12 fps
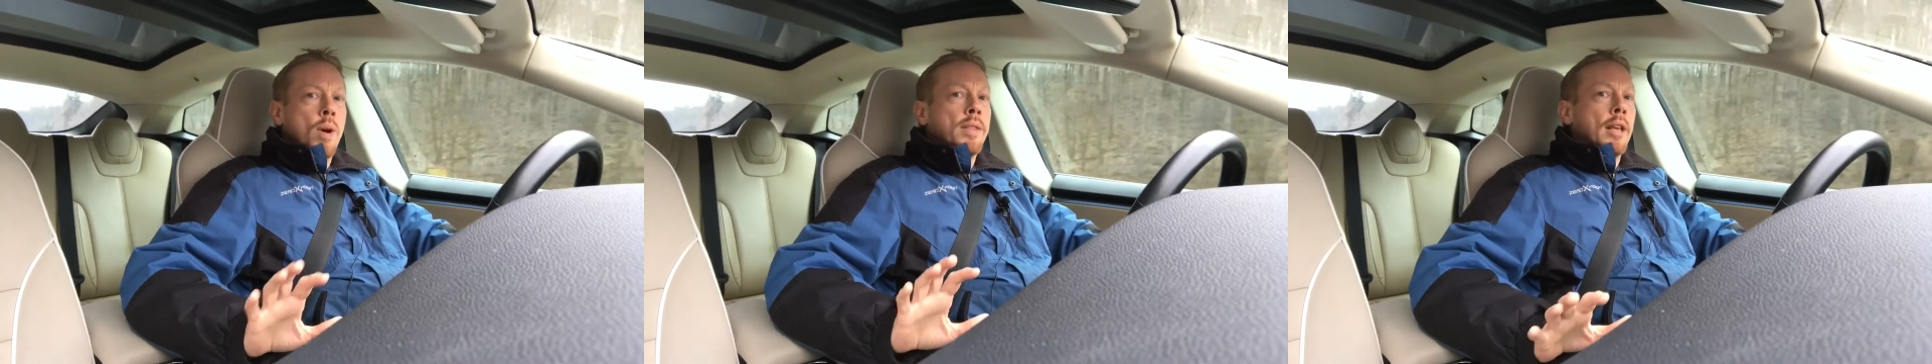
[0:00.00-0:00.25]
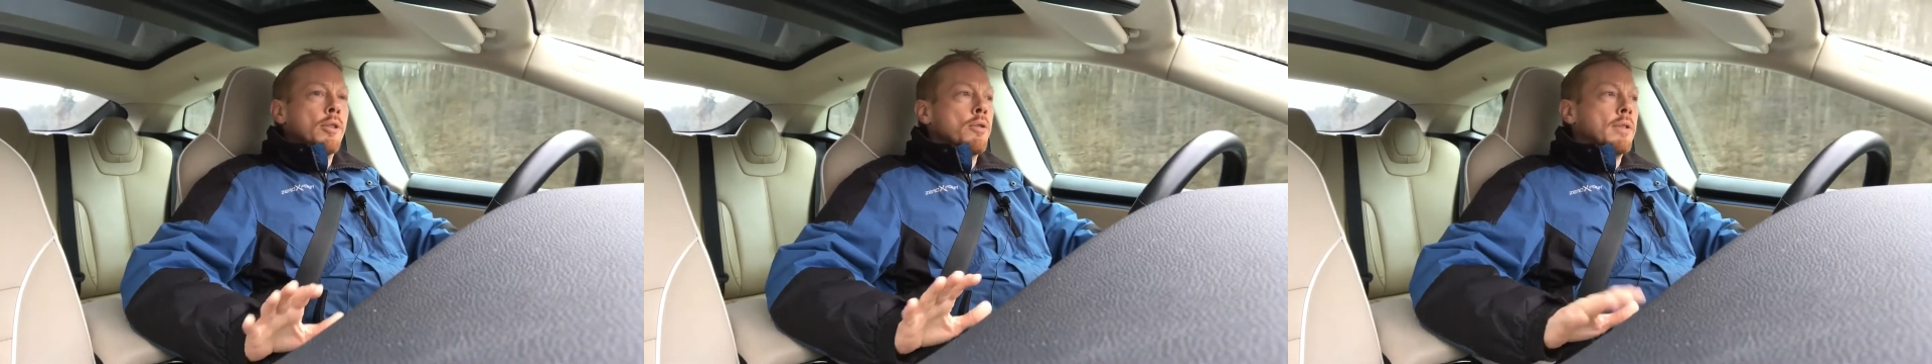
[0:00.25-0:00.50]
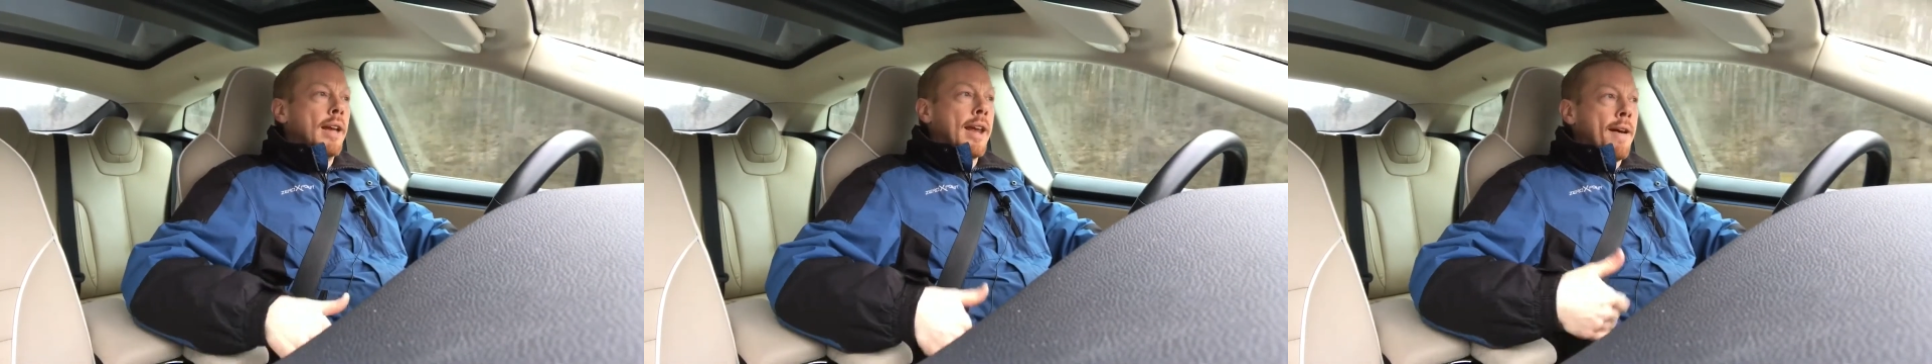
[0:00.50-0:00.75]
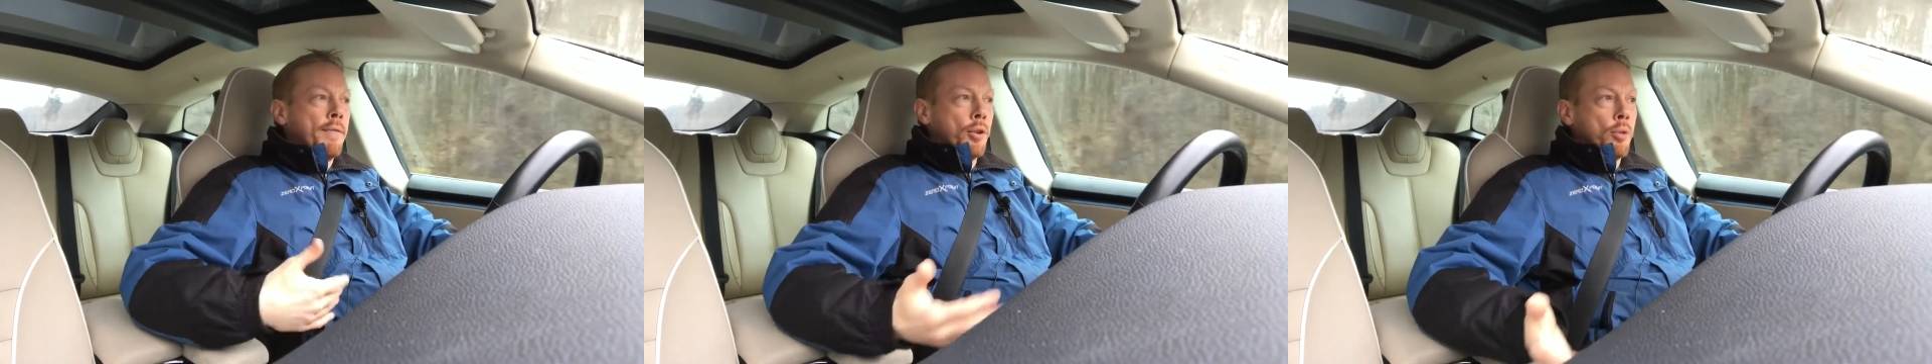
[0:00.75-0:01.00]
what they look like
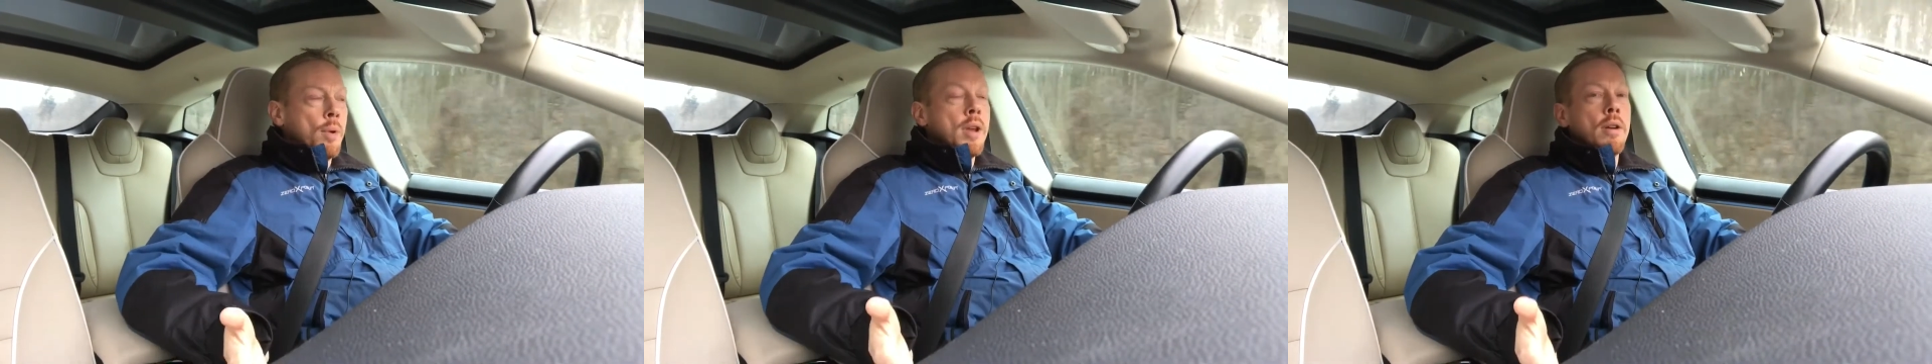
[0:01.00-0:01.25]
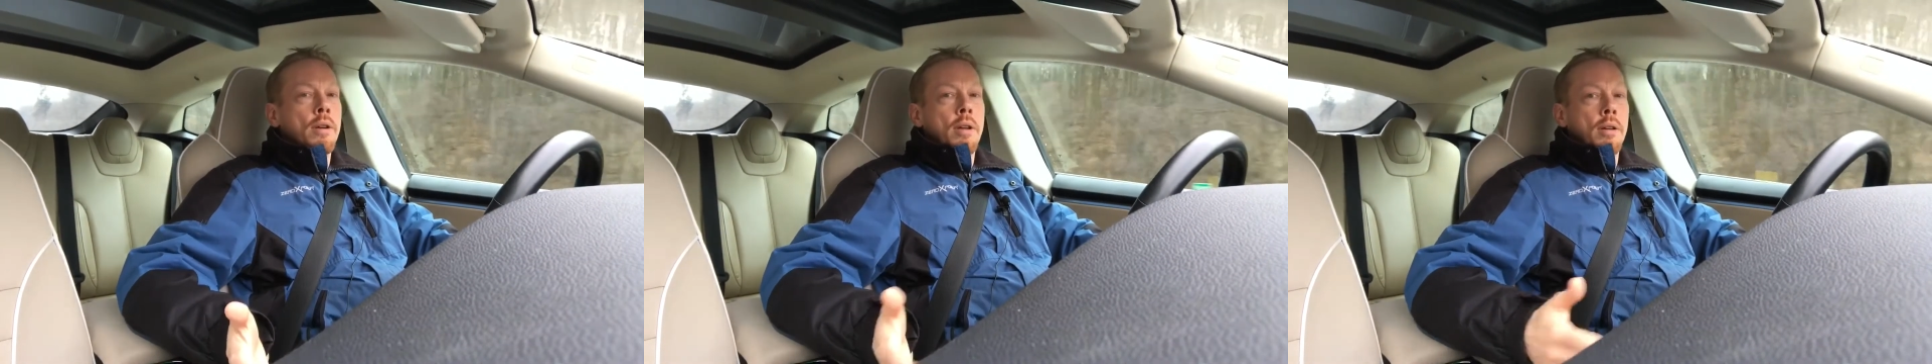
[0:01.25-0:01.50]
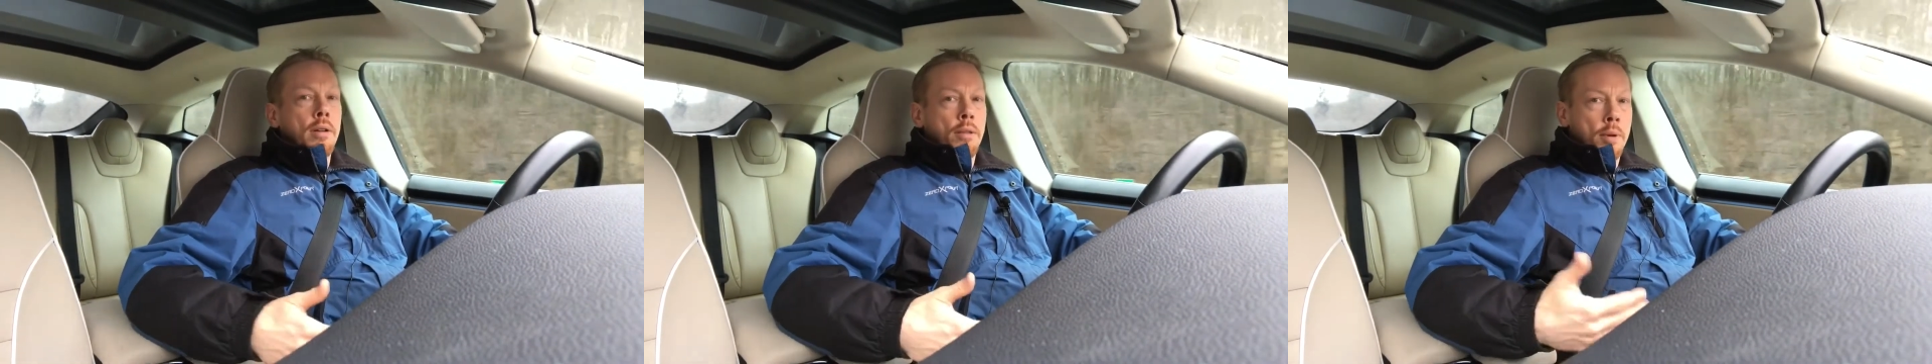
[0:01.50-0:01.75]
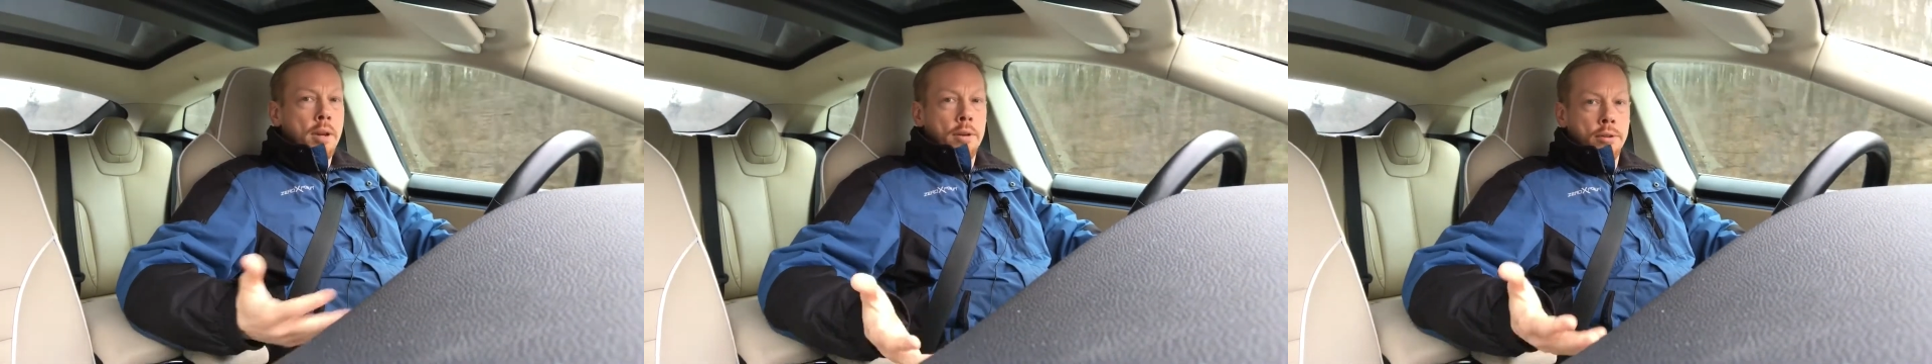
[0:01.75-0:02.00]
after 3
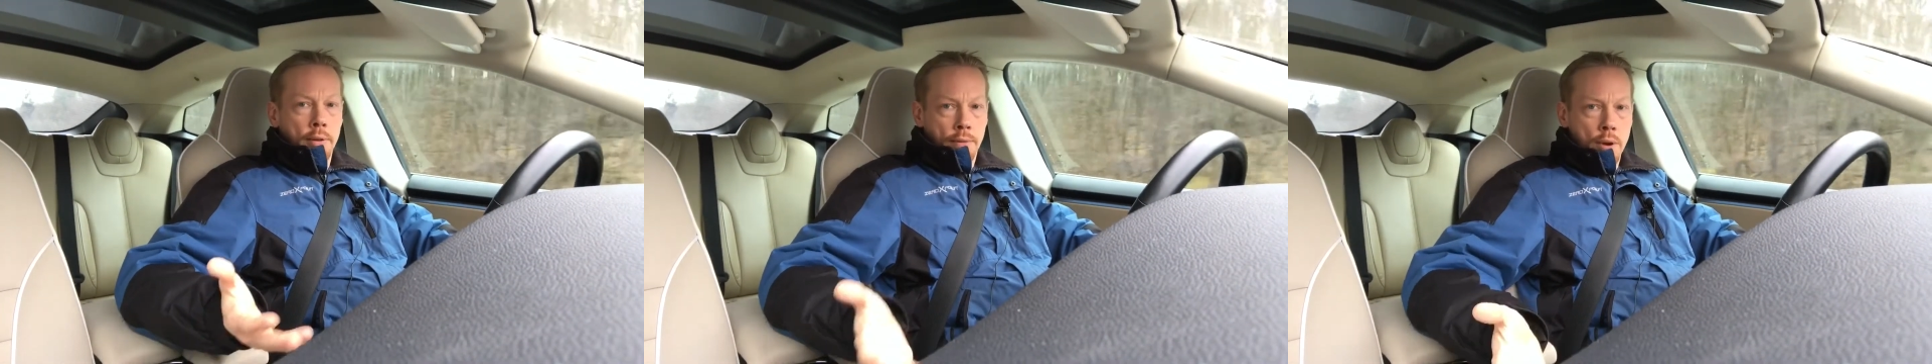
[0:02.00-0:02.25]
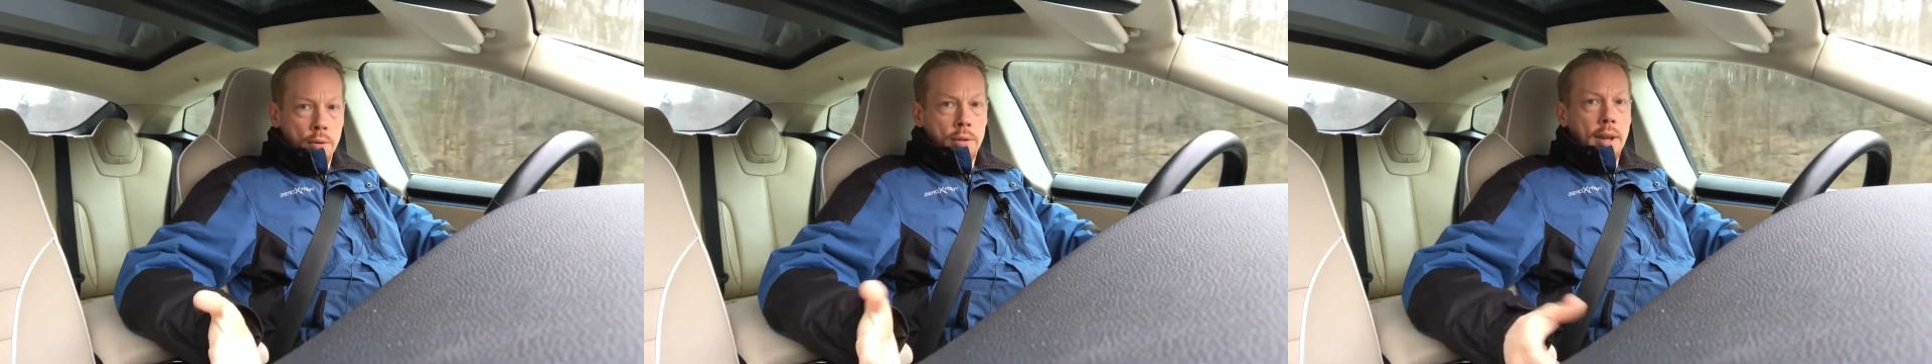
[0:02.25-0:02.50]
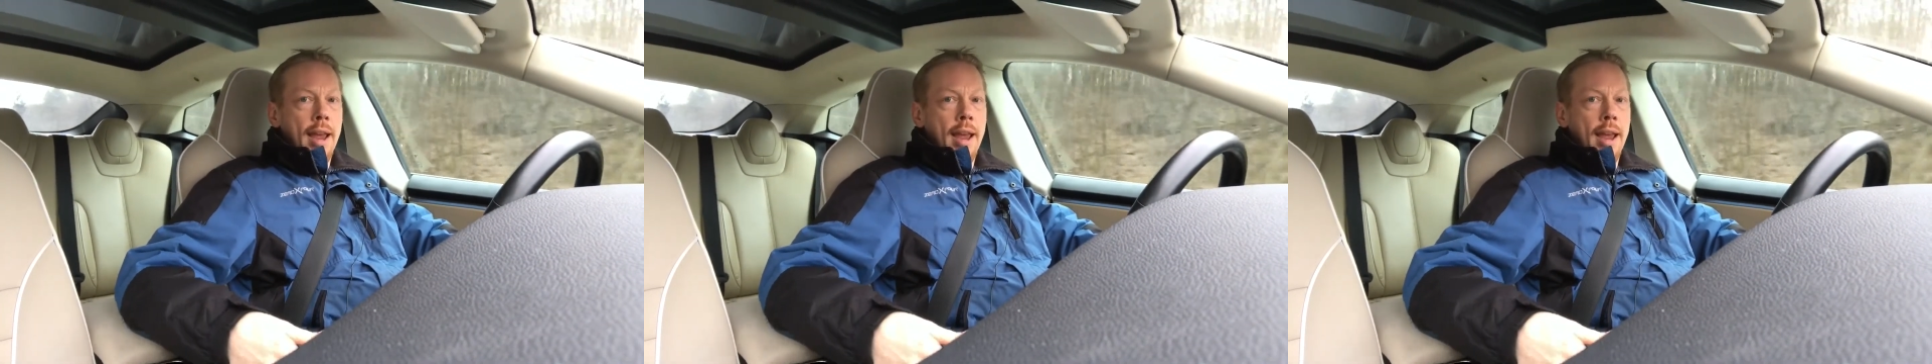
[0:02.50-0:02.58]
years of use,